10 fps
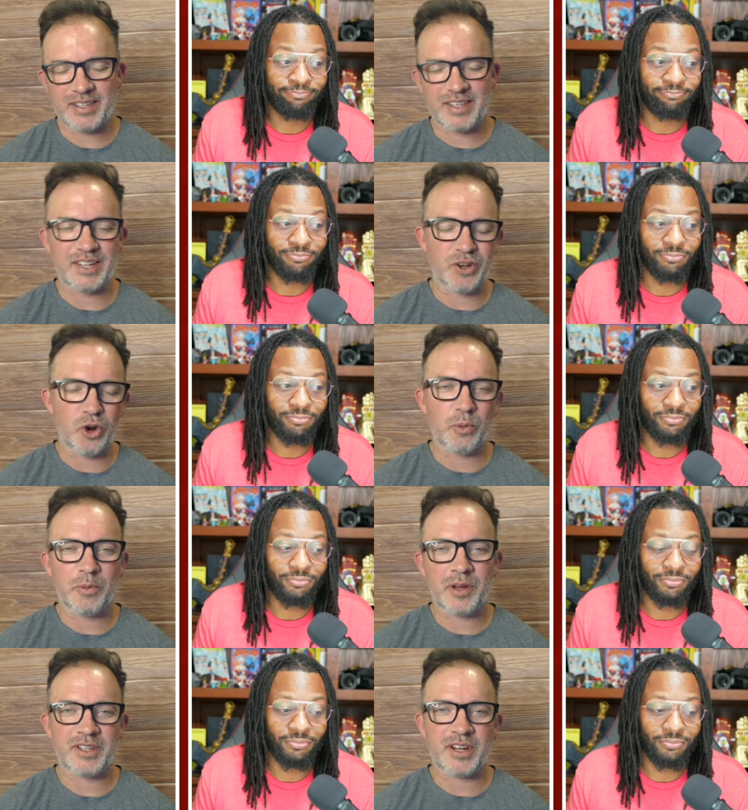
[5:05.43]
Speaker 1: say it's notable
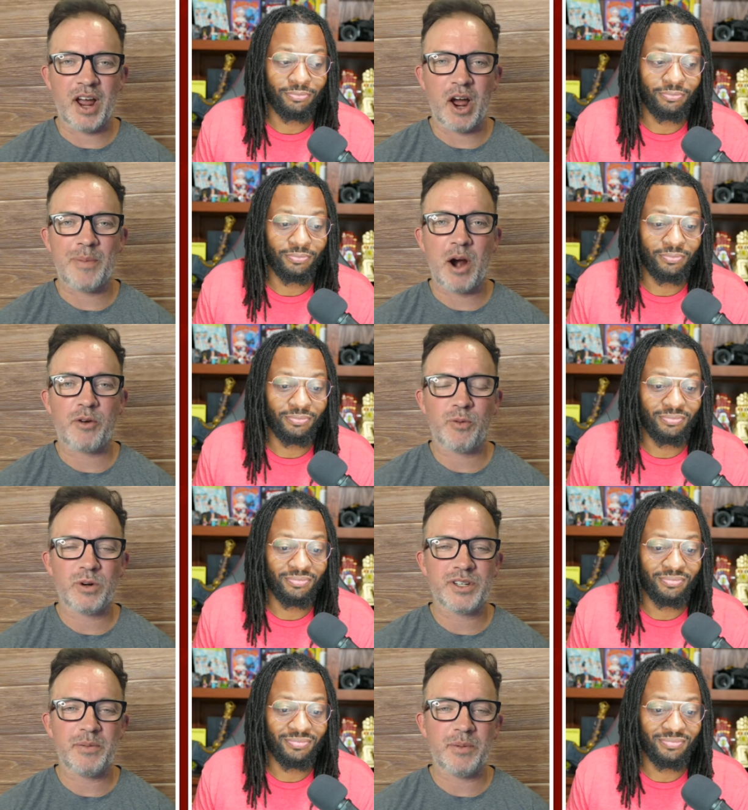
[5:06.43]
because they're now a Power Four
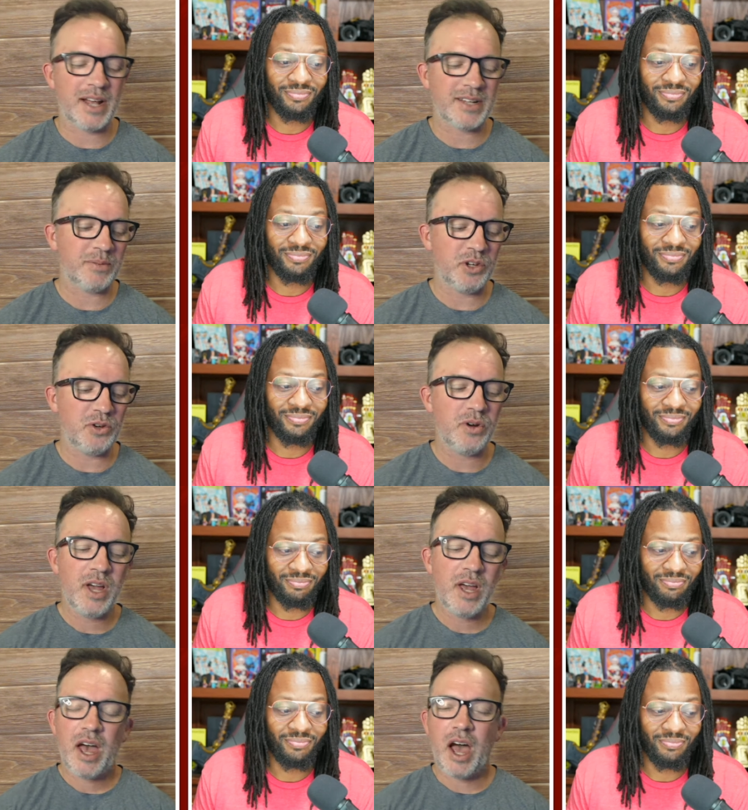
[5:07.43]
team, but SMU
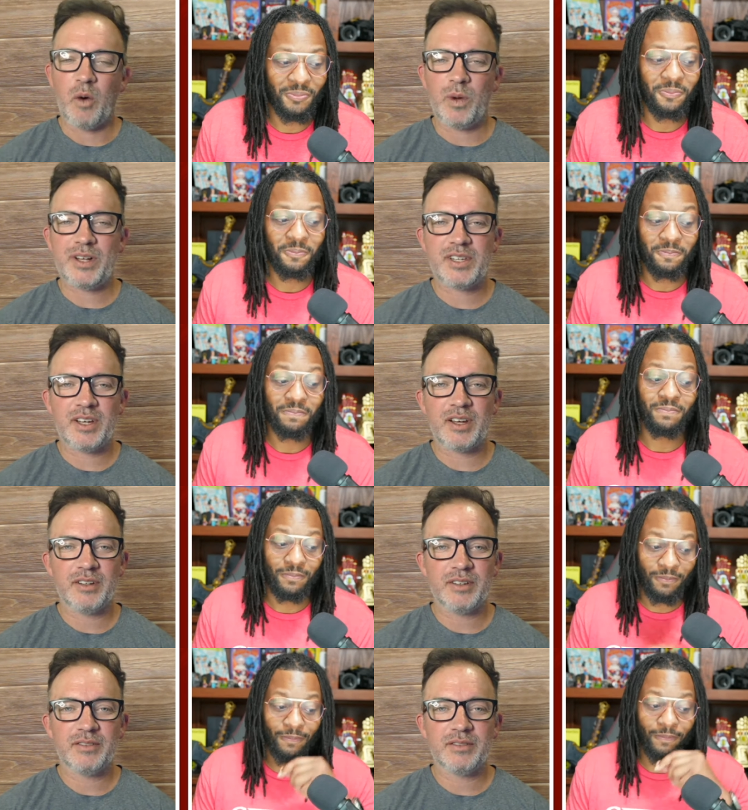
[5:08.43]
uh, went
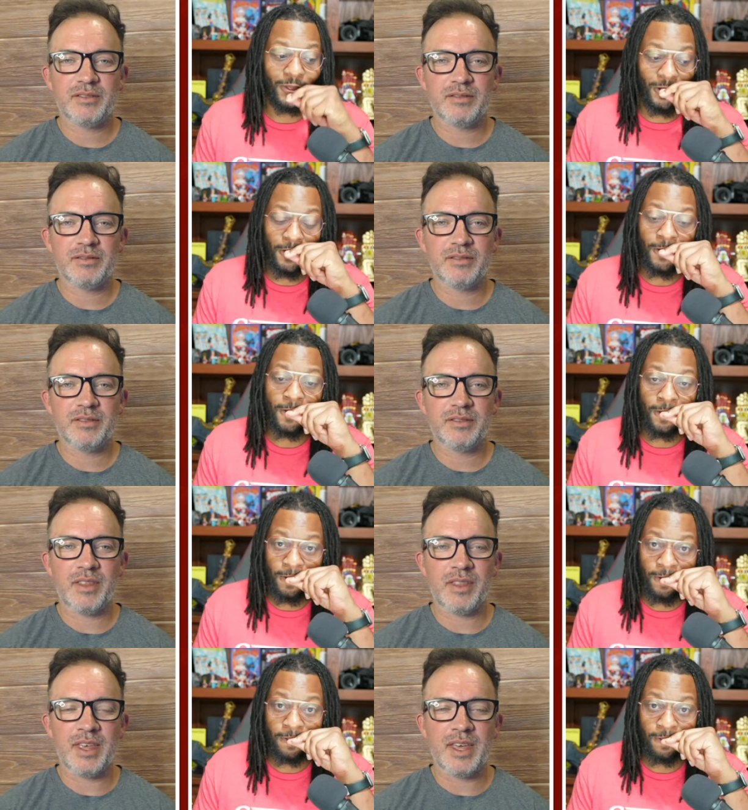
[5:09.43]
to
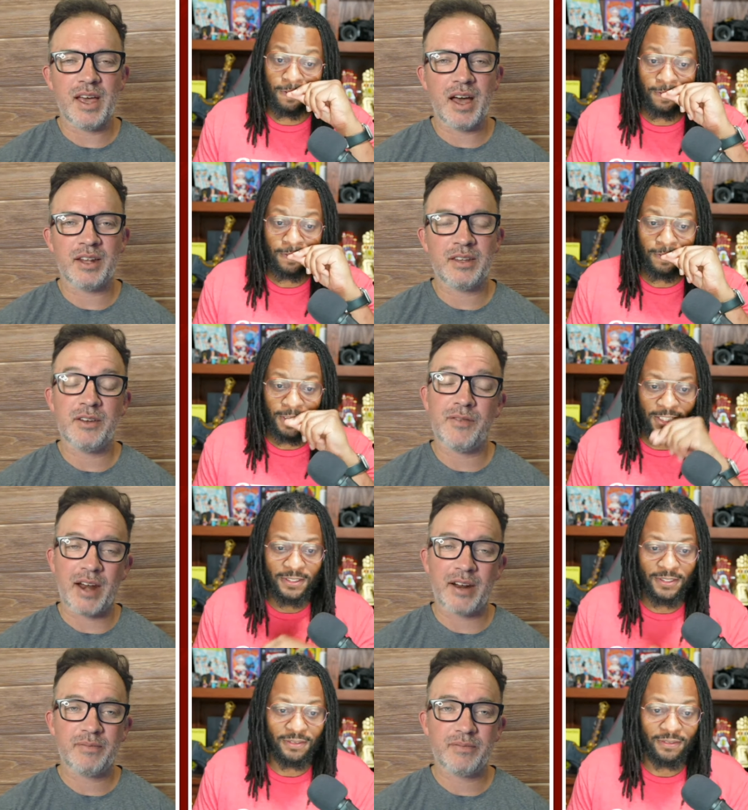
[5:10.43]
the uh, to
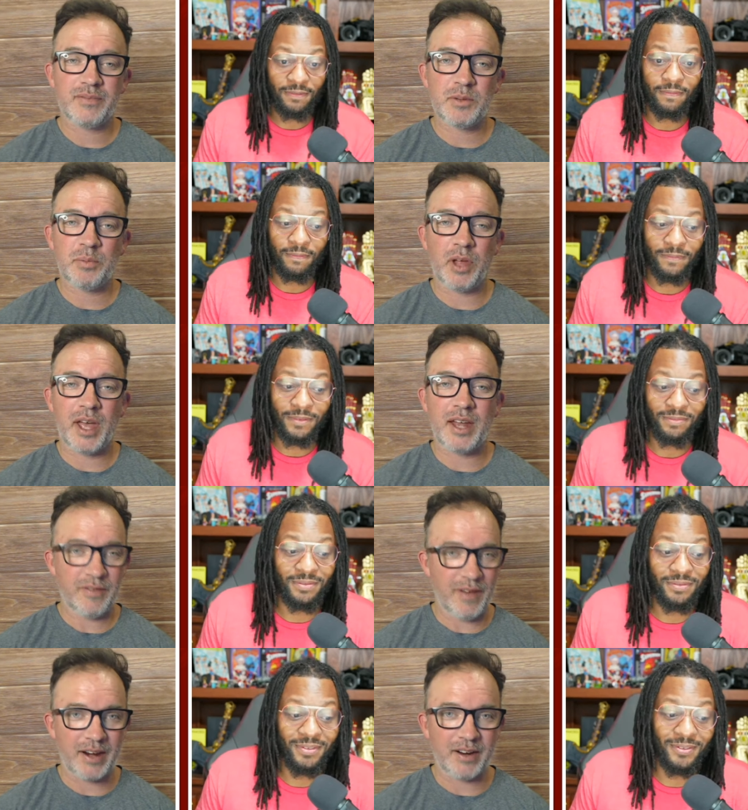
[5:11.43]
Nevada to play
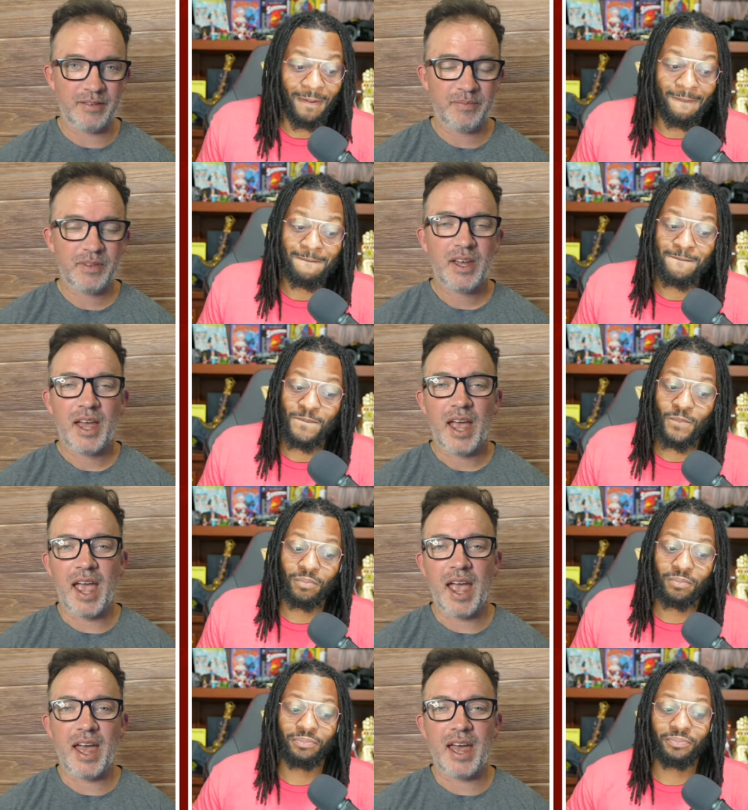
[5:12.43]
Nevada
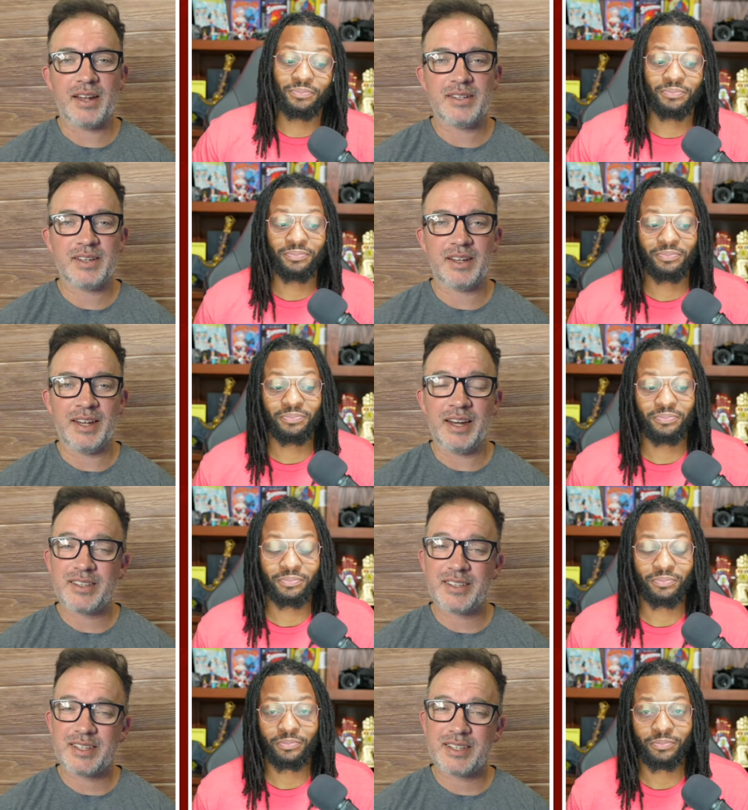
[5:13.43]
and needed a
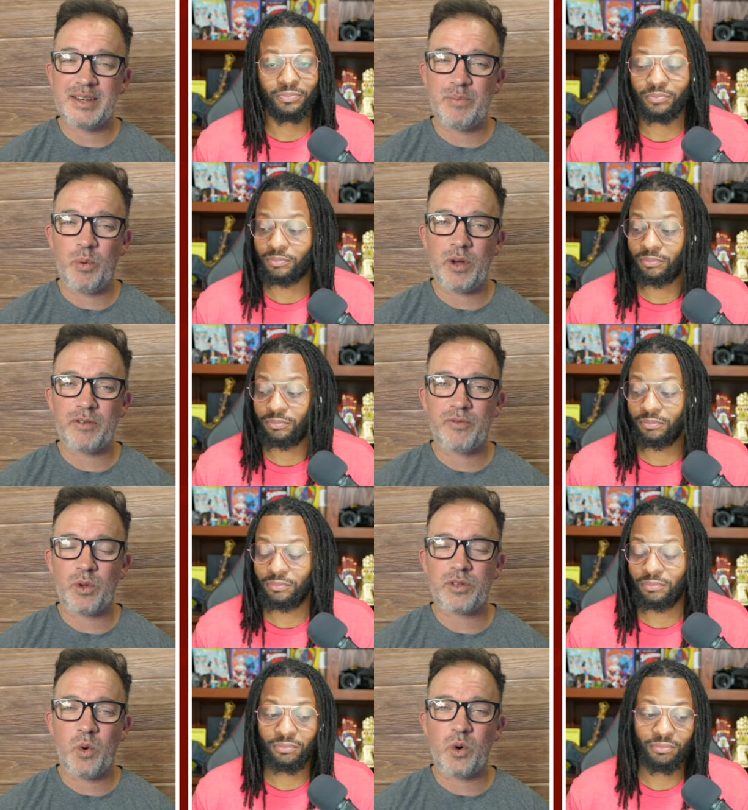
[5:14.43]
16 point
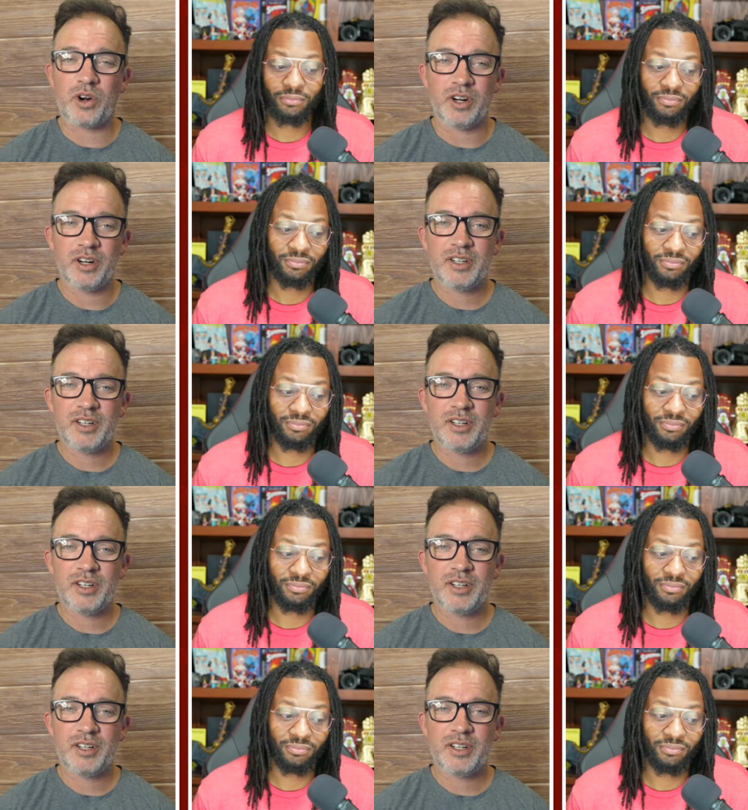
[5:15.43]
fourth quarter